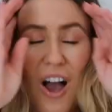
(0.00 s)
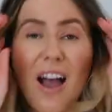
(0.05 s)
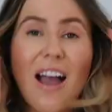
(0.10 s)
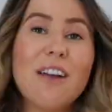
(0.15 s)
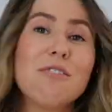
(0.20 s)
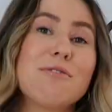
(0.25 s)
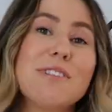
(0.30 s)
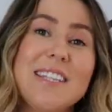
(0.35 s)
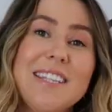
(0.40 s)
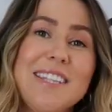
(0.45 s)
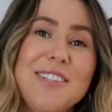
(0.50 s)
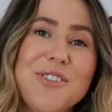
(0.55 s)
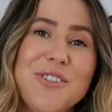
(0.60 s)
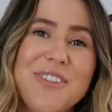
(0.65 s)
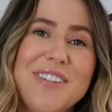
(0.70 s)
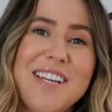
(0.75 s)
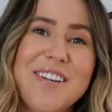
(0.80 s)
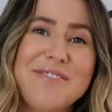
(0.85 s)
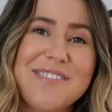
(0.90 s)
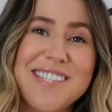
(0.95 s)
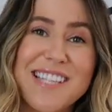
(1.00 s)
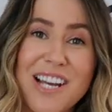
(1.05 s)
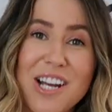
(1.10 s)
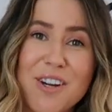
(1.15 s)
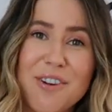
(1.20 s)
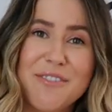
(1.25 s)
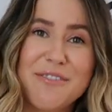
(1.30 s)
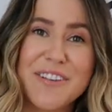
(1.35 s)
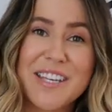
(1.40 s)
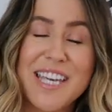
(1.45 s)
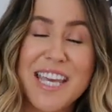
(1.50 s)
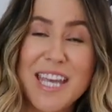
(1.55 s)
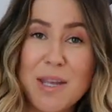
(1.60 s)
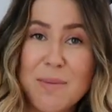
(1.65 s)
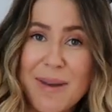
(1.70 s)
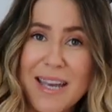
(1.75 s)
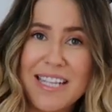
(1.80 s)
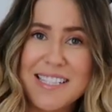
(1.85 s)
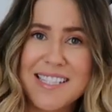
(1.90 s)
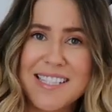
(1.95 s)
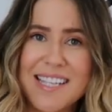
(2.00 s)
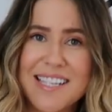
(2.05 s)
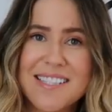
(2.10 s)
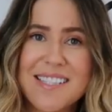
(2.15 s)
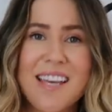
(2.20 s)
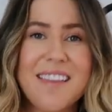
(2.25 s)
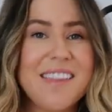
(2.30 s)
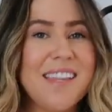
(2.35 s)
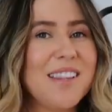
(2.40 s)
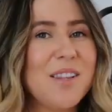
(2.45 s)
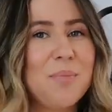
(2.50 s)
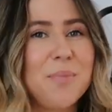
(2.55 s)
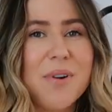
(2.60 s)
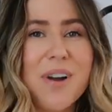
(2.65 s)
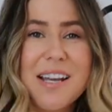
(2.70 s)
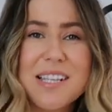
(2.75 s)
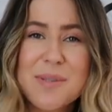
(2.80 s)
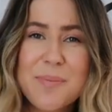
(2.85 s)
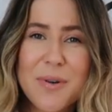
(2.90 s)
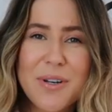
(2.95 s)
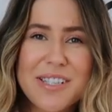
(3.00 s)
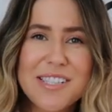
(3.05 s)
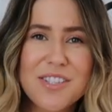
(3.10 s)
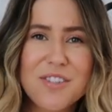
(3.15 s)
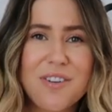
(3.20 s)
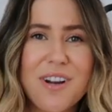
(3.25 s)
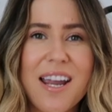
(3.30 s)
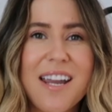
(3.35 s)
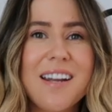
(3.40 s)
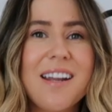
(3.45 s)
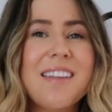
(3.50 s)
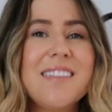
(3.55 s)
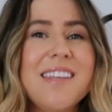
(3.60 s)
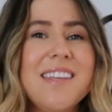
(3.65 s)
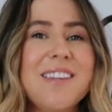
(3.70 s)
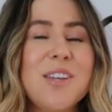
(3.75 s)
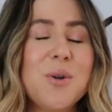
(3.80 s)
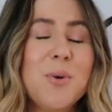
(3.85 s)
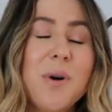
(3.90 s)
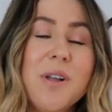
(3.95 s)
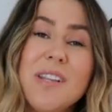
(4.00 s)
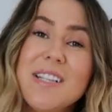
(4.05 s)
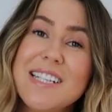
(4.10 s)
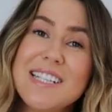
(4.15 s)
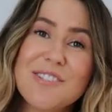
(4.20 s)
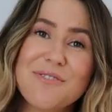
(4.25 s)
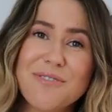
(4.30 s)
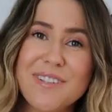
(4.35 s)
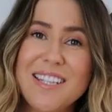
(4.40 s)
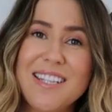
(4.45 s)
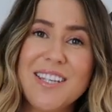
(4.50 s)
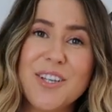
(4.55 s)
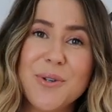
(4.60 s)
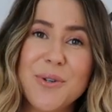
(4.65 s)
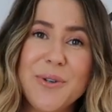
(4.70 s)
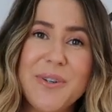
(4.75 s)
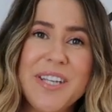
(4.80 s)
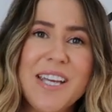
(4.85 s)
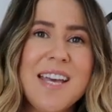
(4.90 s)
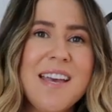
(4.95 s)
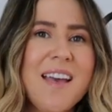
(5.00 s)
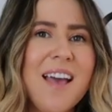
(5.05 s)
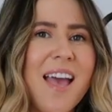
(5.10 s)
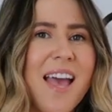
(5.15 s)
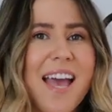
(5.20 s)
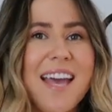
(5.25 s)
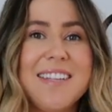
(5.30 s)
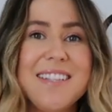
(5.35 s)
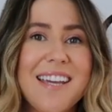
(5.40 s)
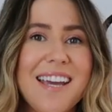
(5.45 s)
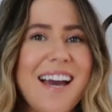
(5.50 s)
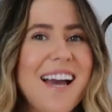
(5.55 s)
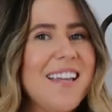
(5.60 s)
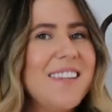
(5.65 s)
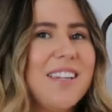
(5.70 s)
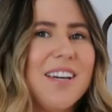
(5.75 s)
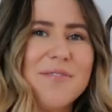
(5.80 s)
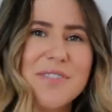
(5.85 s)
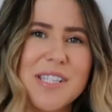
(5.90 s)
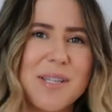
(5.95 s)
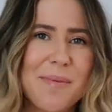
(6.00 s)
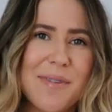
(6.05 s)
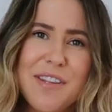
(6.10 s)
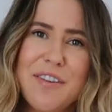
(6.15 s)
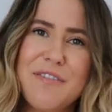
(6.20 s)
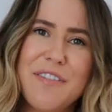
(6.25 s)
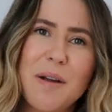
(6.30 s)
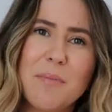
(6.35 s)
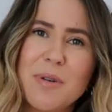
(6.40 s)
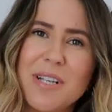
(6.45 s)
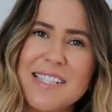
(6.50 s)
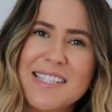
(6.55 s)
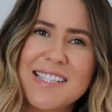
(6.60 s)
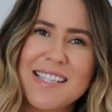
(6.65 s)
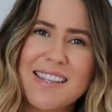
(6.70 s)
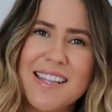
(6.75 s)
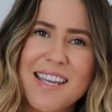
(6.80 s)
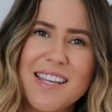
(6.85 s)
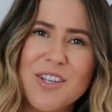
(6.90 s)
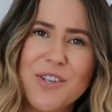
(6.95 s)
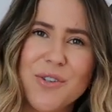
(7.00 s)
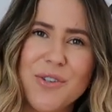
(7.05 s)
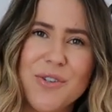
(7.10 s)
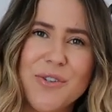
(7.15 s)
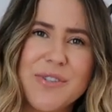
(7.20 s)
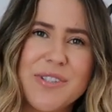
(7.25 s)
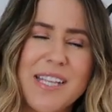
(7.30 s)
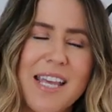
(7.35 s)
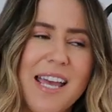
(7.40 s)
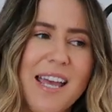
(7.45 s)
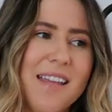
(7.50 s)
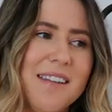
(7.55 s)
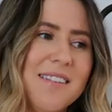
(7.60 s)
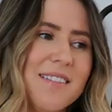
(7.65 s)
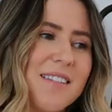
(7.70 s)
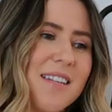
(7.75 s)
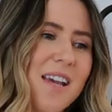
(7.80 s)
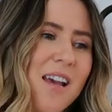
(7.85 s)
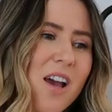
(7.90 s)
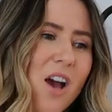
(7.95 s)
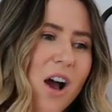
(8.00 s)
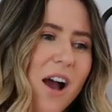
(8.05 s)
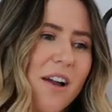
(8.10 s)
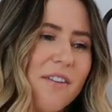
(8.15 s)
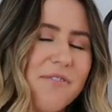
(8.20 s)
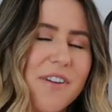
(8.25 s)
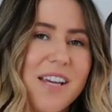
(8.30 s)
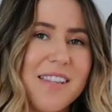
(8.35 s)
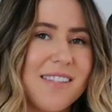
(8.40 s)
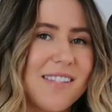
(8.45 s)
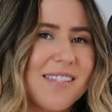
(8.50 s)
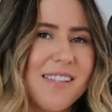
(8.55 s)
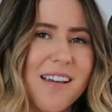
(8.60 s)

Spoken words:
I really do love Zara for key basics. I think the price point's great. I think the quality's really good. And yeah, I love some of the fabrics that they use, and I find the